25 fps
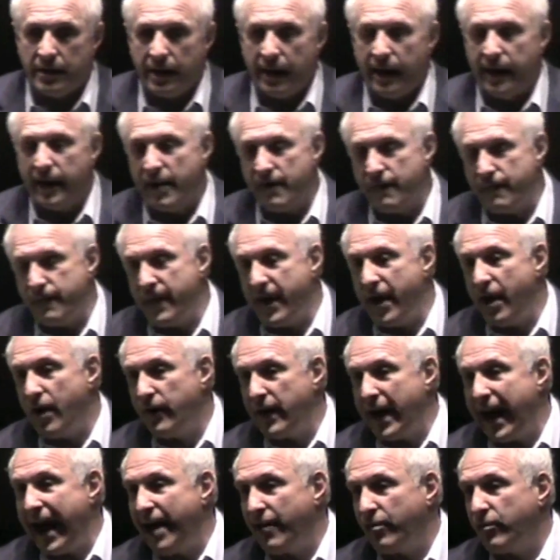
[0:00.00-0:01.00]
and I
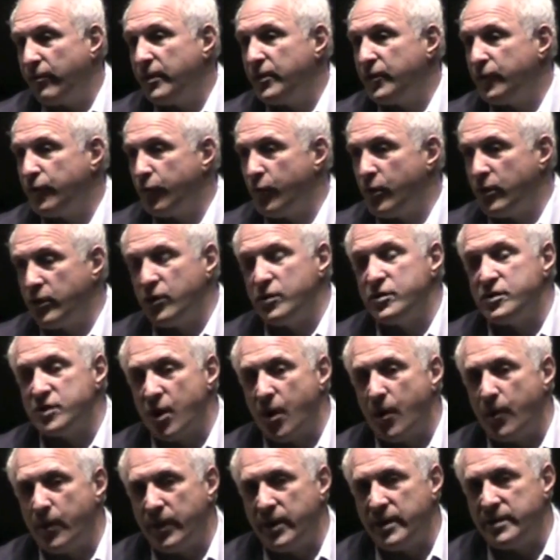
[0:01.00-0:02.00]
found athletes for those
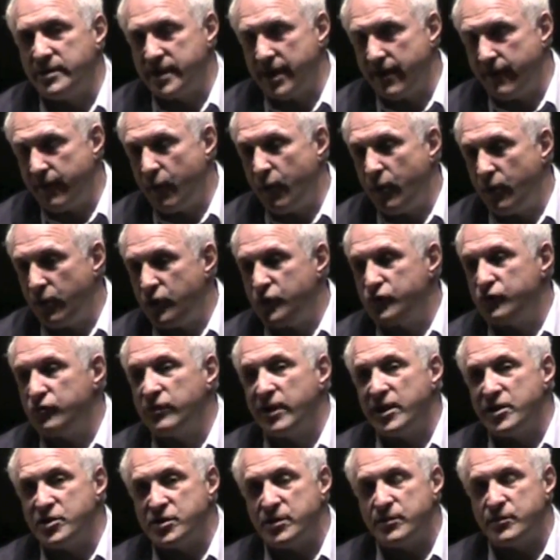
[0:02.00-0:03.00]
companies having all those
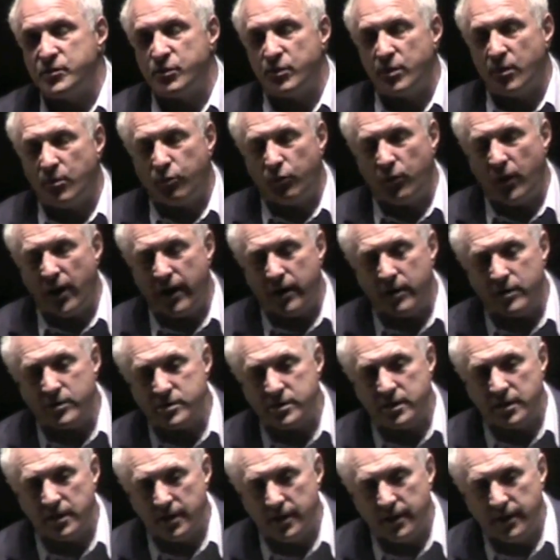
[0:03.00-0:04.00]
relations with the
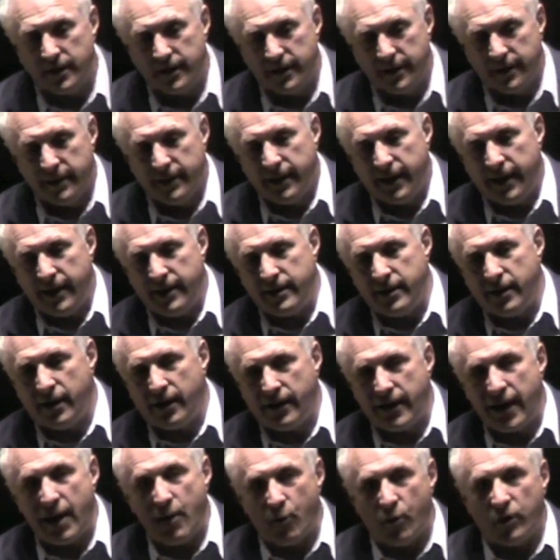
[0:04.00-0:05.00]
players, and
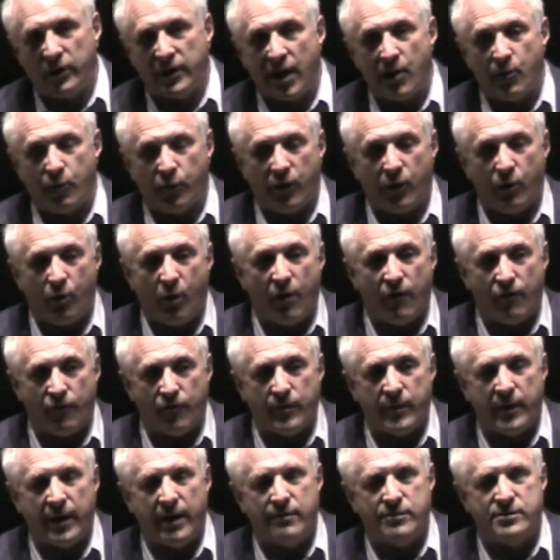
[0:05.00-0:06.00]
that worked out pretty well for
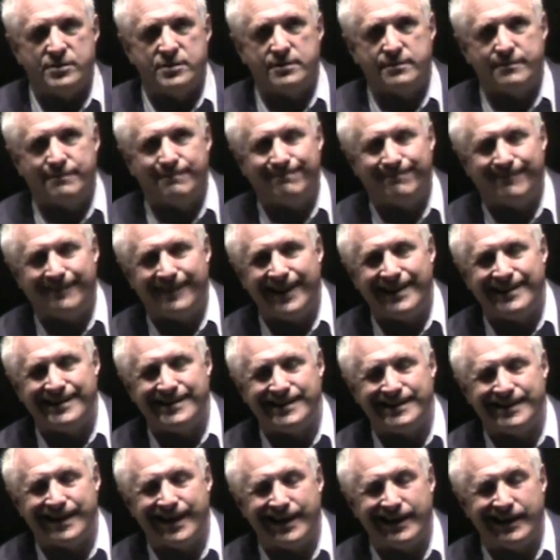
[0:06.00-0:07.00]
me. That was
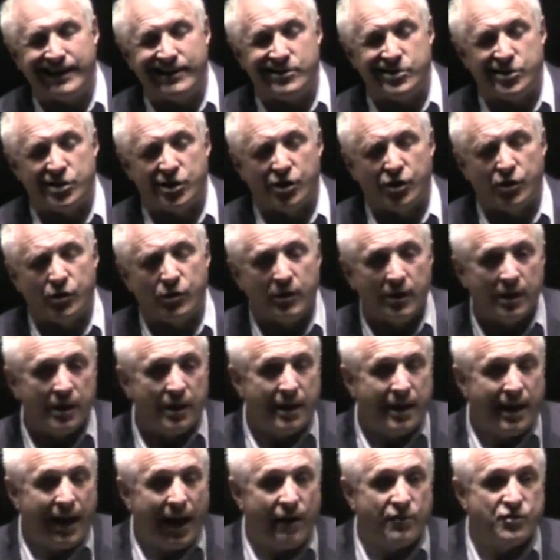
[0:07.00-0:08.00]
1992.
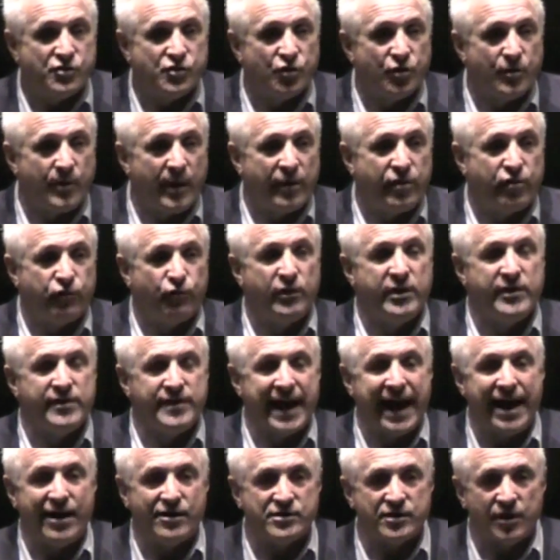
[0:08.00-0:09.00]
I was doing about
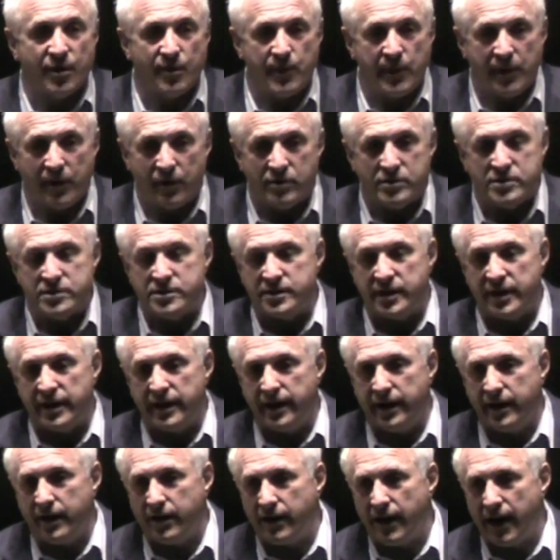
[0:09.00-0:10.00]
3,000 appearances a
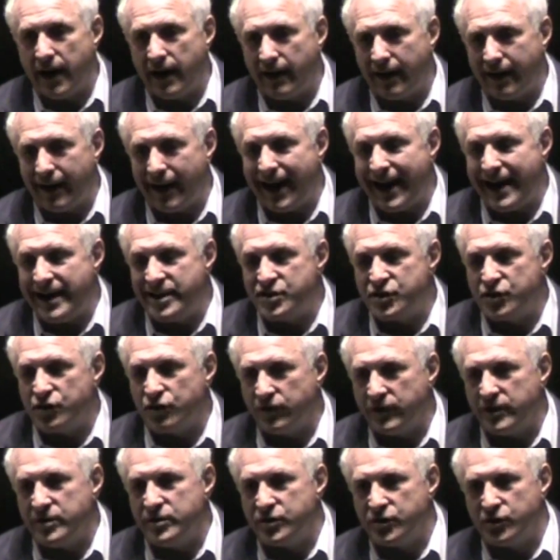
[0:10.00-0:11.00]
year. I had like a high
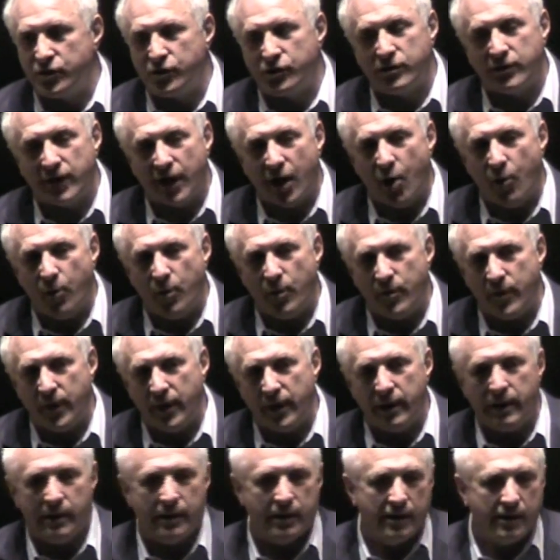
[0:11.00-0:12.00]
school intern helping
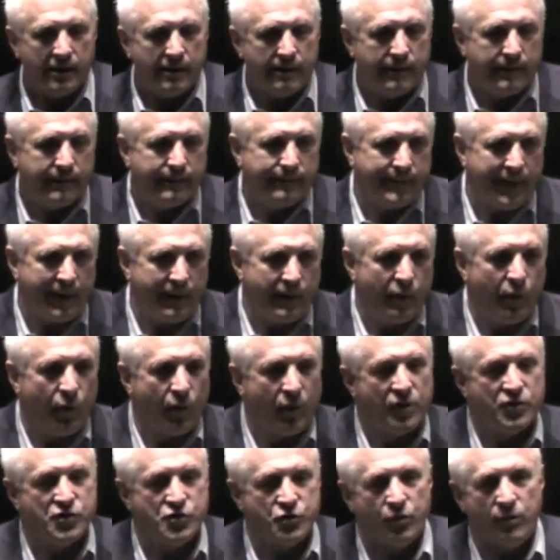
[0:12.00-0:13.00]
me, maybe
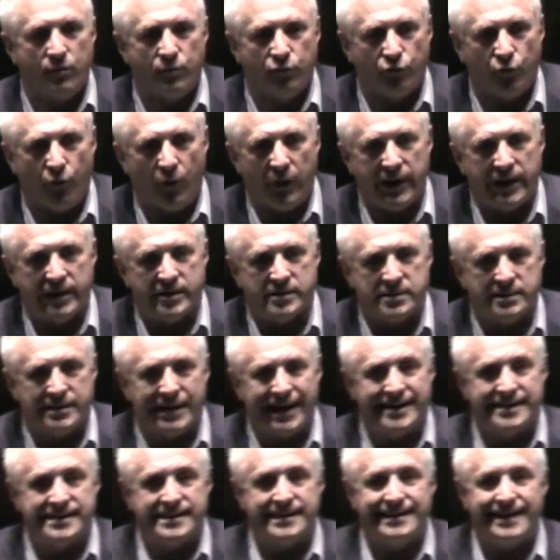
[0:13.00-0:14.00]
1 or 2 employees.
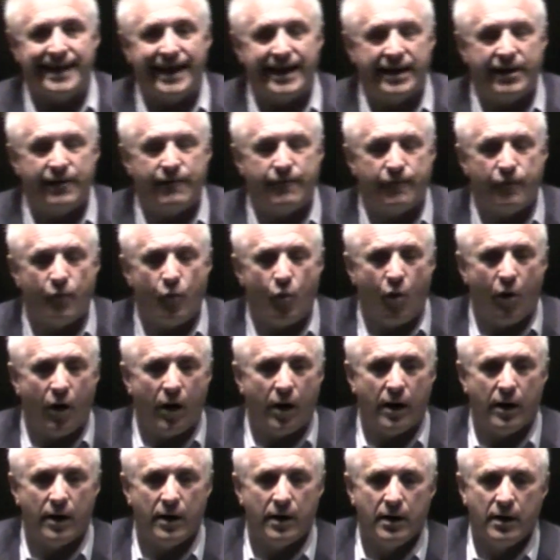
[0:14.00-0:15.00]

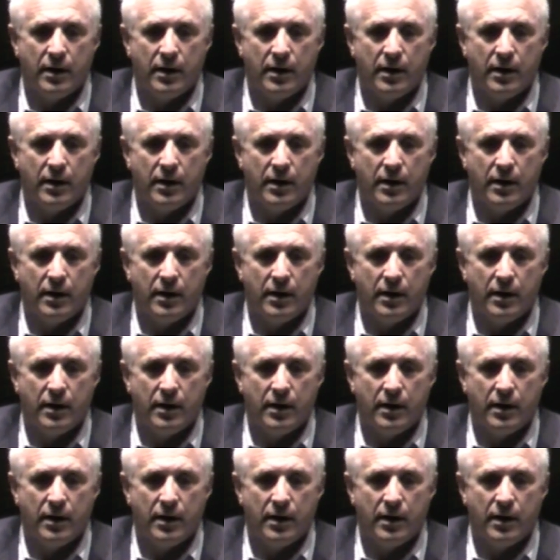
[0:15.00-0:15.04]
1994,